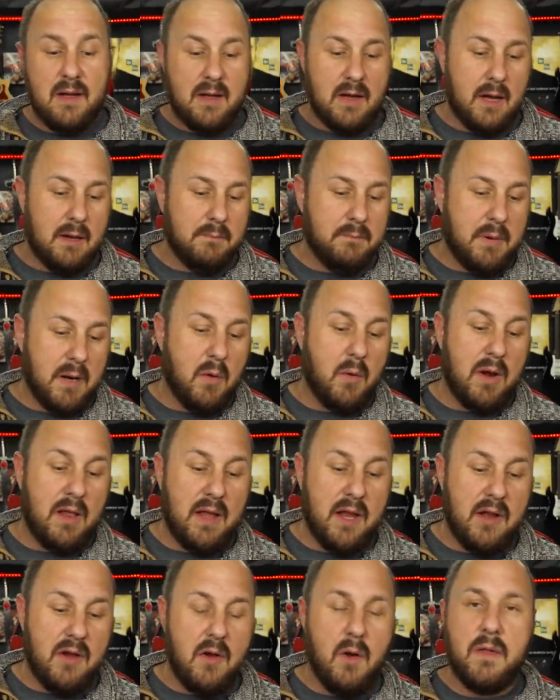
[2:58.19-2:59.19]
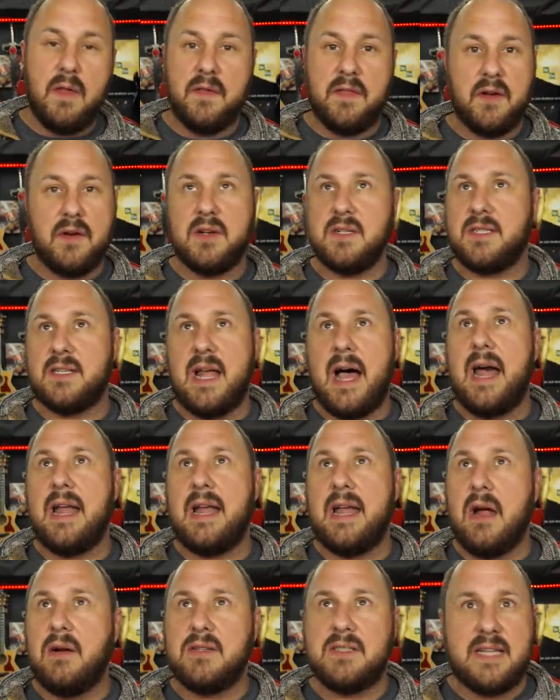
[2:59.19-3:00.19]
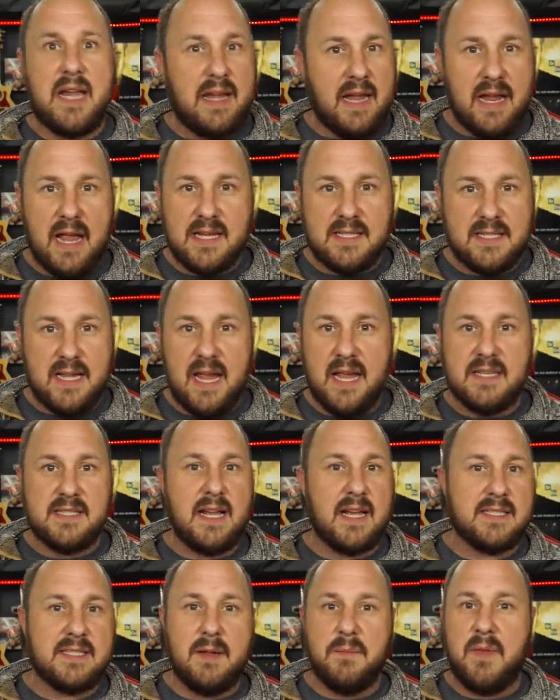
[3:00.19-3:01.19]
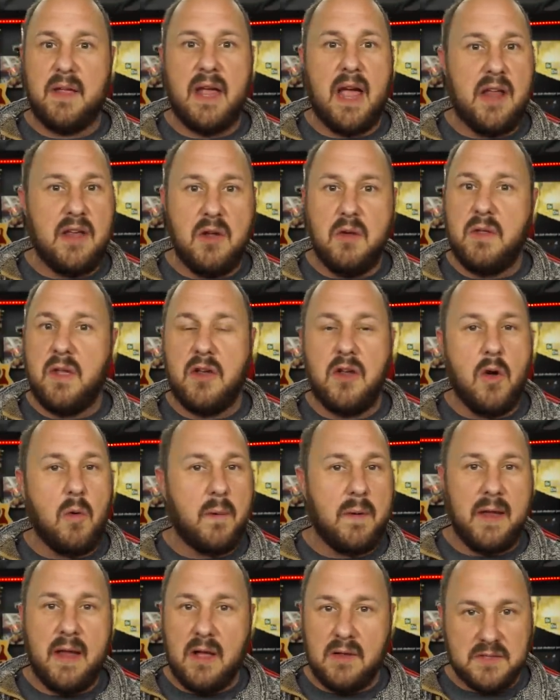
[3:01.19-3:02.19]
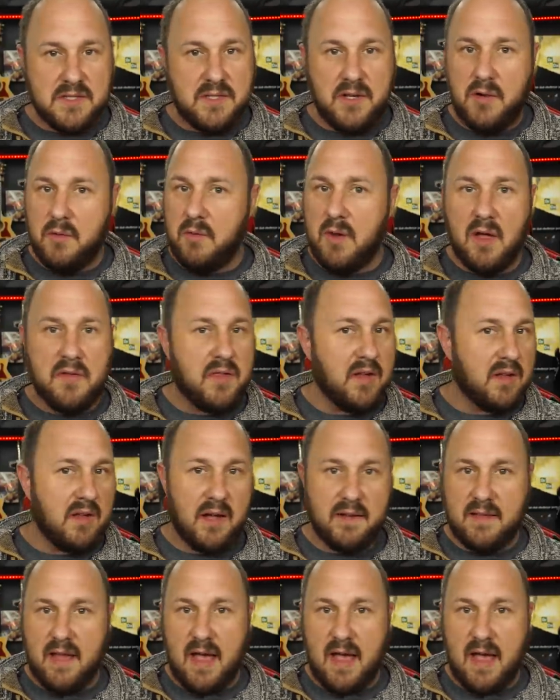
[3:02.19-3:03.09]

Um, but I want to let you know that there is not an outstanding essay. It's not something I knew that nobody else knew. Not nothing like